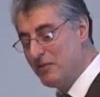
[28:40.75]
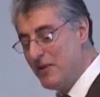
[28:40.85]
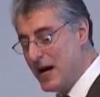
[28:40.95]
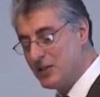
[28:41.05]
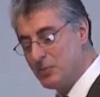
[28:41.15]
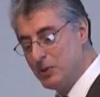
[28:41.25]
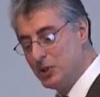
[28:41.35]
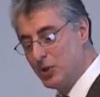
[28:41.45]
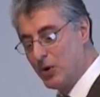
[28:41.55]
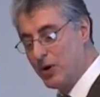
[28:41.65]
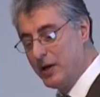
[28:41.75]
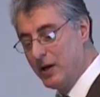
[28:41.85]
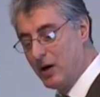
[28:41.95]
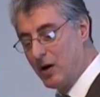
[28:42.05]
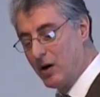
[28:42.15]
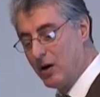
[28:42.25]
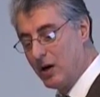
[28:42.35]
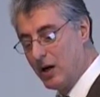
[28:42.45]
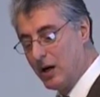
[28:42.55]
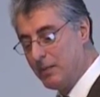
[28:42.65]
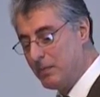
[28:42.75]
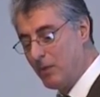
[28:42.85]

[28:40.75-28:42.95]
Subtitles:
the vast majority are